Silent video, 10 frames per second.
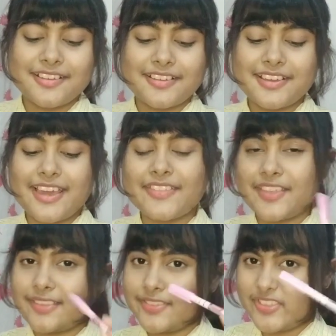And
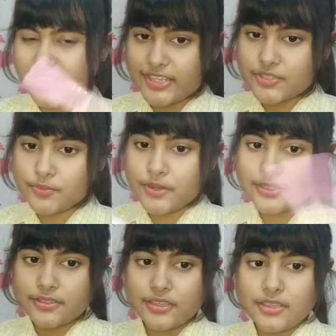then this
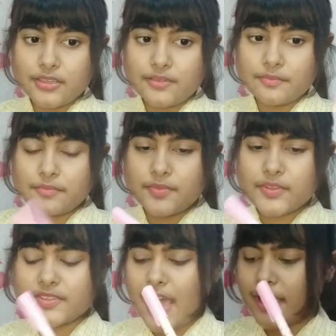one,
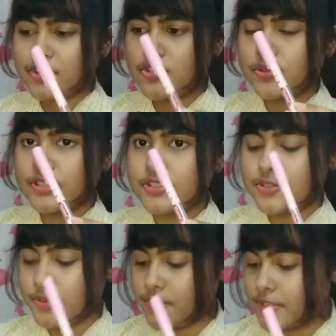it's actually
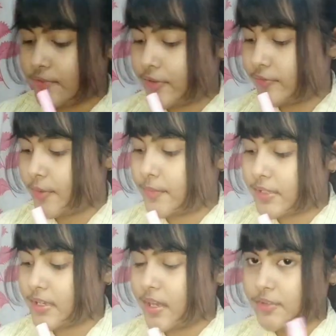so different from the
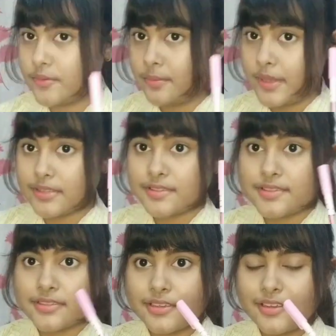other
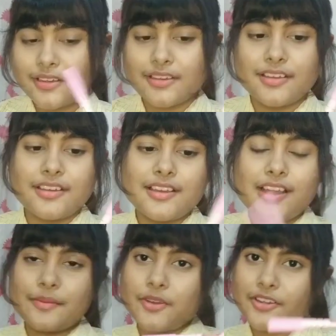pens.
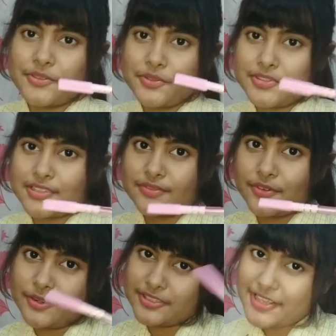I'm gonna use this
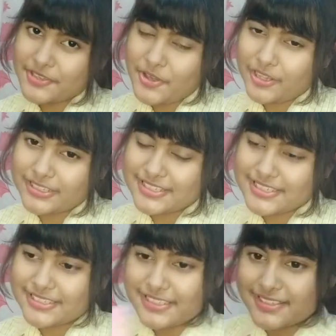for psychology.
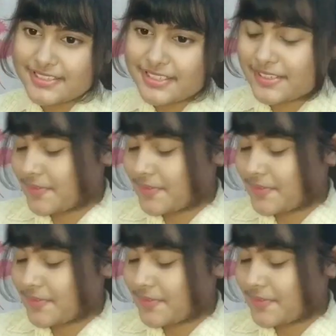Let's see.